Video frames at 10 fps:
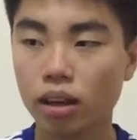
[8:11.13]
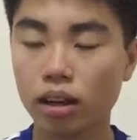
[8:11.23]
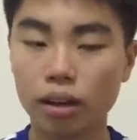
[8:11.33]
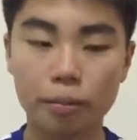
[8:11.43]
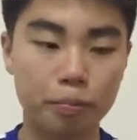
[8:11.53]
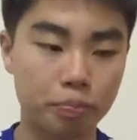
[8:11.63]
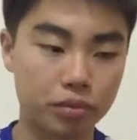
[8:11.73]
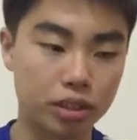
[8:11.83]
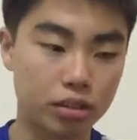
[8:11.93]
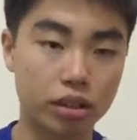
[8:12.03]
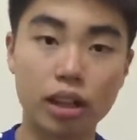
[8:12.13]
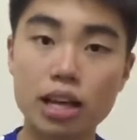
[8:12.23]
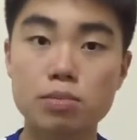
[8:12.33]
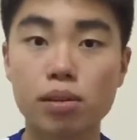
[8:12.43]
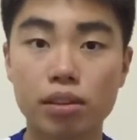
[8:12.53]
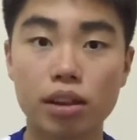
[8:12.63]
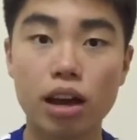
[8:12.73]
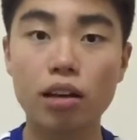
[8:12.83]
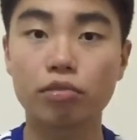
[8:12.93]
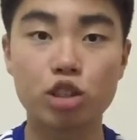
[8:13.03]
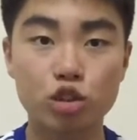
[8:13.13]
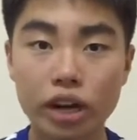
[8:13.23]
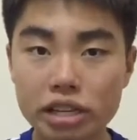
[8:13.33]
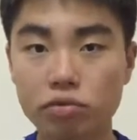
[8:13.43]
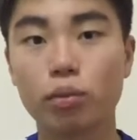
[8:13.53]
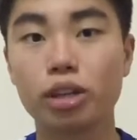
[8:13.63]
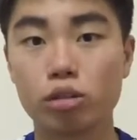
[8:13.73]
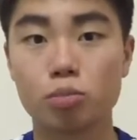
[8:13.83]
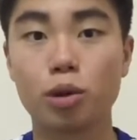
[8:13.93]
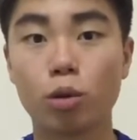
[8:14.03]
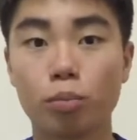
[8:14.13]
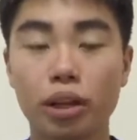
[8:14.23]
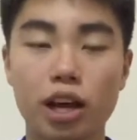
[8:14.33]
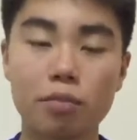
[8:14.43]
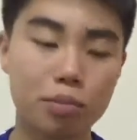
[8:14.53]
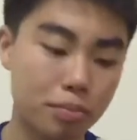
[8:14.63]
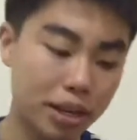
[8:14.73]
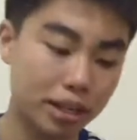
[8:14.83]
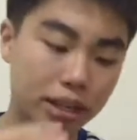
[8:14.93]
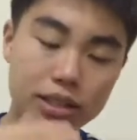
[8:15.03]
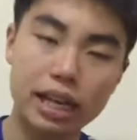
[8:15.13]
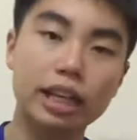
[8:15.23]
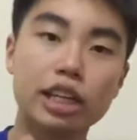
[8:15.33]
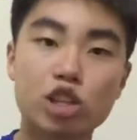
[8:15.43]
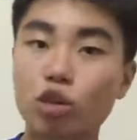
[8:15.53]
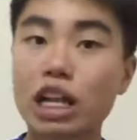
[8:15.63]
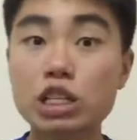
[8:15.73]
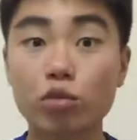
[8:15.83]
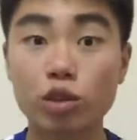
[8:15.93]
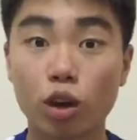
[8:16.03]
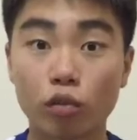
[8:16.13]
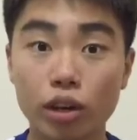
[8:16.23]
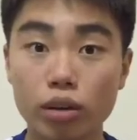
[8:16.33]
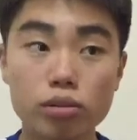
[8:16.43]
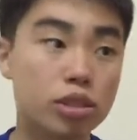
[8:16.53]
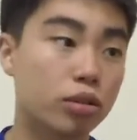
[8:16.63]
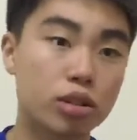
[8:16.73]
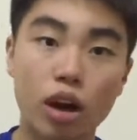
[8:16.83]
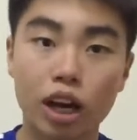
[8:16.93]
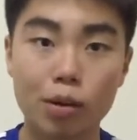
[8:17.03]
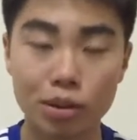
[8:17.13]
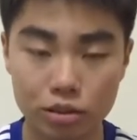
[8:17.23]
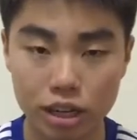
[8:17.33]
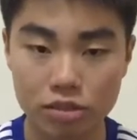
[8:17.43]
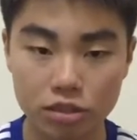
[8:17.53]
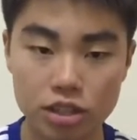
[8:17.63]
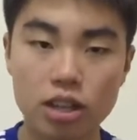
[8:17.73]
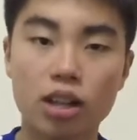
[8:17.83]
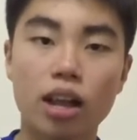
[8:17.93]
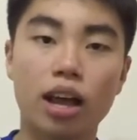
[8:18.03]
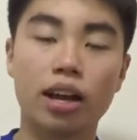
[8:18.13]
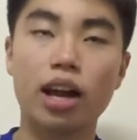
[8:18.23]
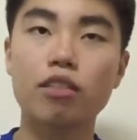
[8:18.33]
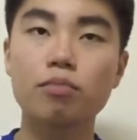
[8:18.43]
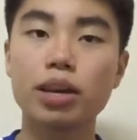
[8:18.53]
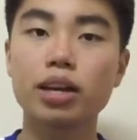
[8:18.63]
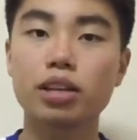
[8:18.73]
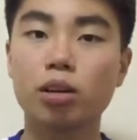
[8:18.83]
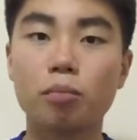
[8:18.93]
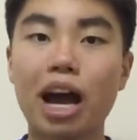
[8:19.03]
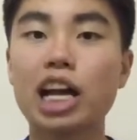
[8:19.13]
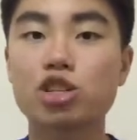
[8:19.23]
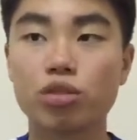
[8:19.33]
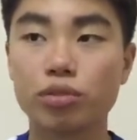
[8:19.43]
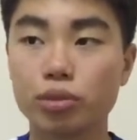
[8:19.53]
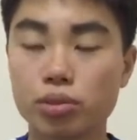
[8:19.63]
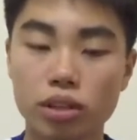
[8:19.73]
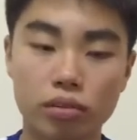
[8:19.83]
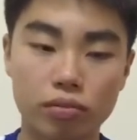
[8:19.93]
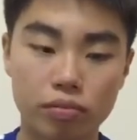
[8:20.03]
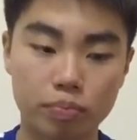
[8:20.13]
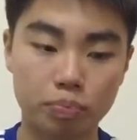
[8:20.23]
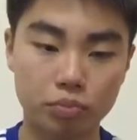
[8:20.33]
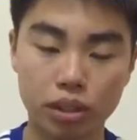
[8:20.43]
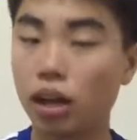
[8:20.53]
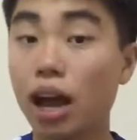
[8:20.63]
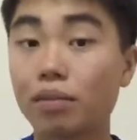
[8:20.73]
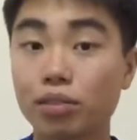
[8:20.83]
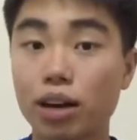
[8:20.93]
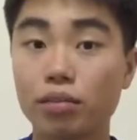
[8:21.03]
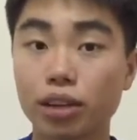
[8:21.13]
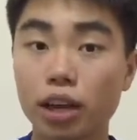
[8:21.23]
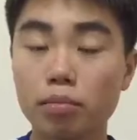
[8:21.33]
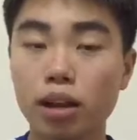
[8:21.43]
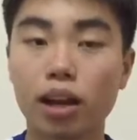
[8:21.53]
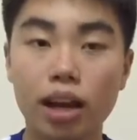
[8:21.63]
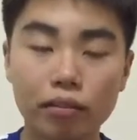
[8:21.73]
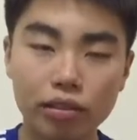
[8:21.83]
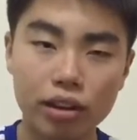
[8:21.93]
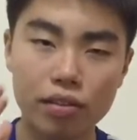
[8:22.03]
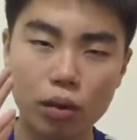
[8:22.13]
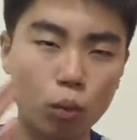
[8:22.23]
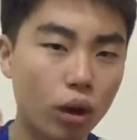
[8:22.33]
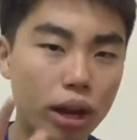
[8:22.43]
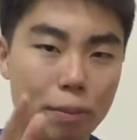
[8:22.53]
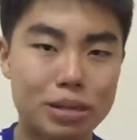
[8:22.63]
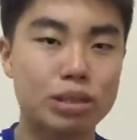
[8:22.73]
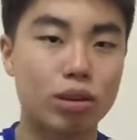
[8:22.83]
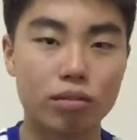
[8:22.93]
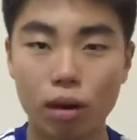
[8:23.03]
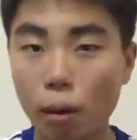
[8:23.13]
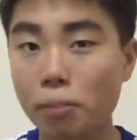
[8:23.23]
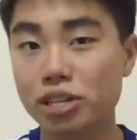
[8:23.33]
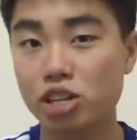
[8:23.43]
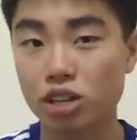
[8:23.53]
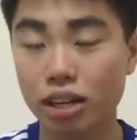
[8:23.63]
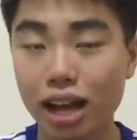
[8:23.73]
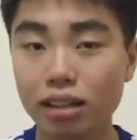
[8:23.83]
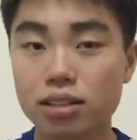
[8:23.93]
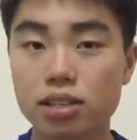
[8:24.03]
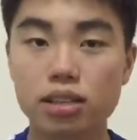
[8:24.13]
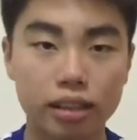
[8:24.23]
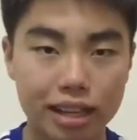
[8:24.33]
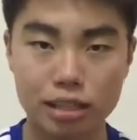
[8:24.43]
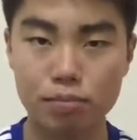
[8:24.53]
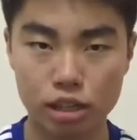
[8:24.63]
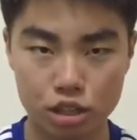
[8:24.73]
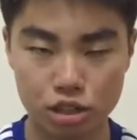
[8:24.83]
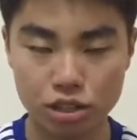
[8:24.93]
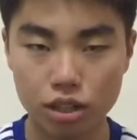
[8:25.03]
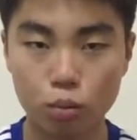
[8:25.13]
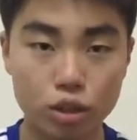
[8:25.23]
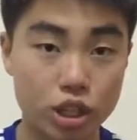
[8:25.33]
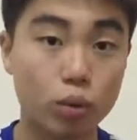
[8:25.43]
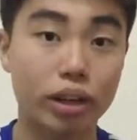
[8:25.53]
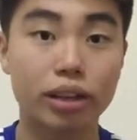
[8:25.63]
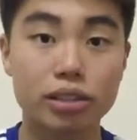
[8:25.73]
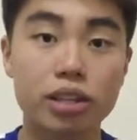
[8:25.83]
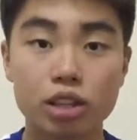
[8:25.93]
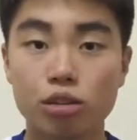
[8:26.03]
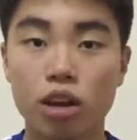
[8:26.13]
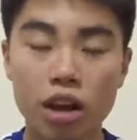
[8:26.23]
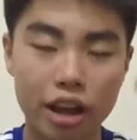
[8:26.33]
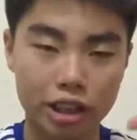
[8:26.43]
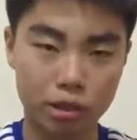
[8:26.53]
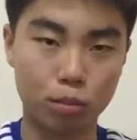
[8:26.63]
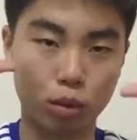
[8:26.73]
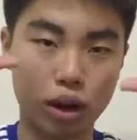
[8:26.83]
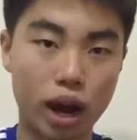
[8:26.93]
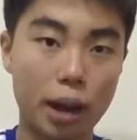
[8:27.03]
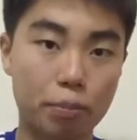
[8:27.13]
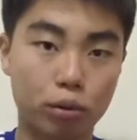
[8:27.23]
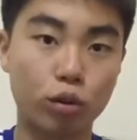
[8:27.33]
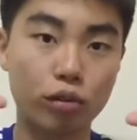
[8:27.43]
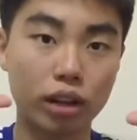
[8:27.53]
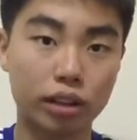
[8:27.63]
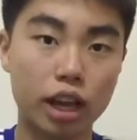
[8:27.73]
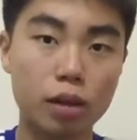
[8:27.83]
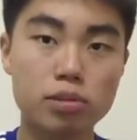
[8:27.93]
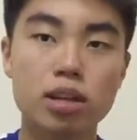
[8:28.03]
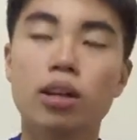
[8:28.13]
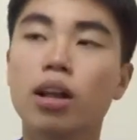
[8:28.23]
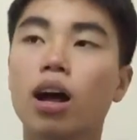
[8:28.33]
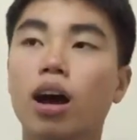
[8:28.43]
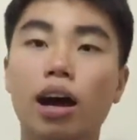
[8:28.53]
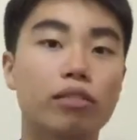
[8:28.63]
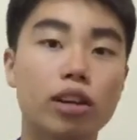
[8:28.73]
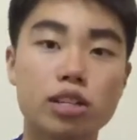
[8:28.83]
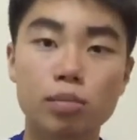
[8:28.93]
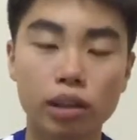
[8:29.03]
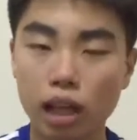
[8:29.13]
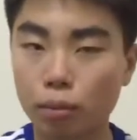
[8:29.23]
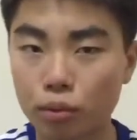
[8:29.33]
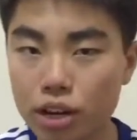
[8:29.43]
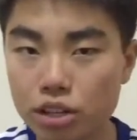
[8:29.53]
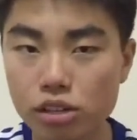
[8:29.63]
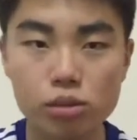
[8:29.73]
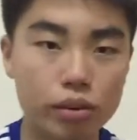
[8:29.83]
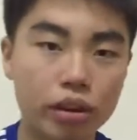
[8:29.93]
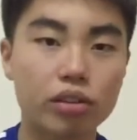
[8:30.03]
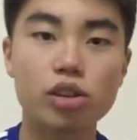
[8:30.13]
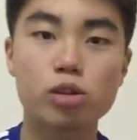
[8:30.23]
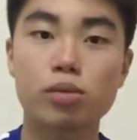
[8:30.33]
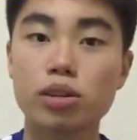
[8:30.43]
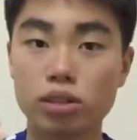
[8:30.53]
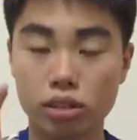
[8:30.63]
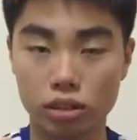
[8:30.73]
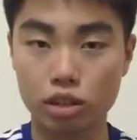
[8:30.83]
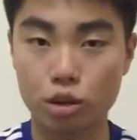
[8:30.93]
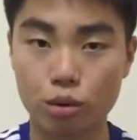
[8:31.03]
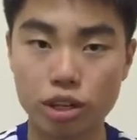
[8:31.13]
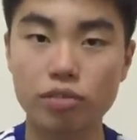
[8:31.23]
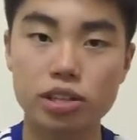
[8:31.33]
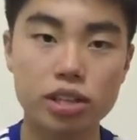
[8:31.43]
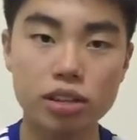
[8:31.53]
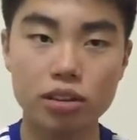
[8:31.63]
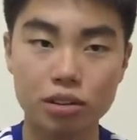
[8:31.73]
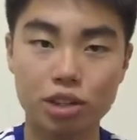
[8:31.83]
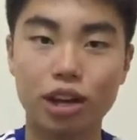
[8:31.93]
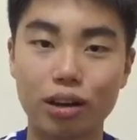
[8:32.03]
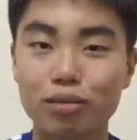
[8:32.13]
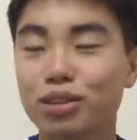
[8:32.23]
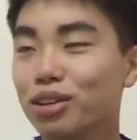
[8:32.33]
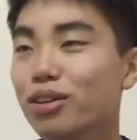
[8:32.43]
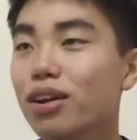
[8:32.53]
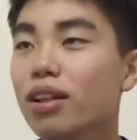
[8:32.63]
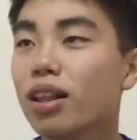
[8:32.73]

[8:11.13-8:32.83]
the last month and a half, the transfer window's been open, and I've been making daily transfer talk videos, talking about transfers. And I have made, match reviews of after every game, and I have done that one episode of opposition analysis against Manchester City, which I want to continue in the more high-profile games. I've done some collaborations with other YouTubers, George FC, shout out to you.